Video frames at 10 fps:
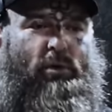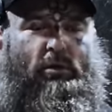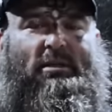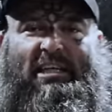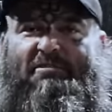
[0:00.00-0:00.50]
will
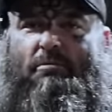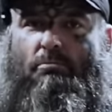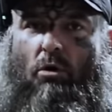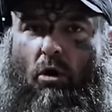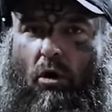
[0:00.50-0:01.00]
lift
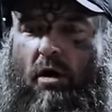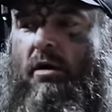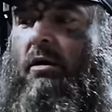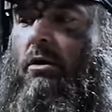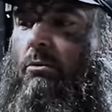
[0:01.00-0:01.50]
more
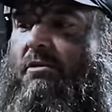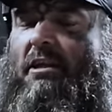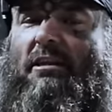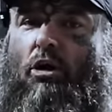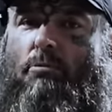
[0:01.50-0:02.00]
with a
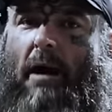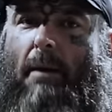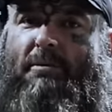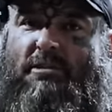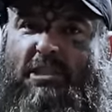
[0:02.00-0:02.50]
low bar
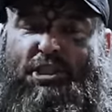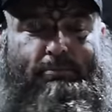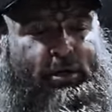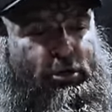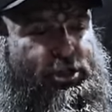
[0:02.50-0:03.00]
position
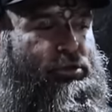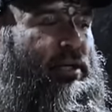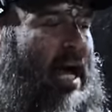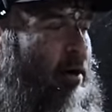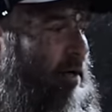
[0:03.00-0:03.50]
because you're
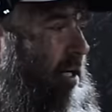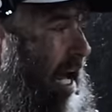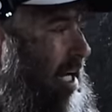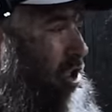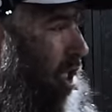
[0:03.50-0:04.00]
now
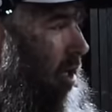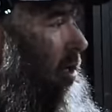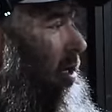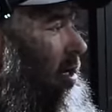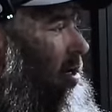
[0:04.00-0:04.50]
engaging
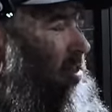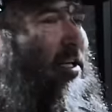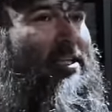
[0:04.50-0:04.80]
the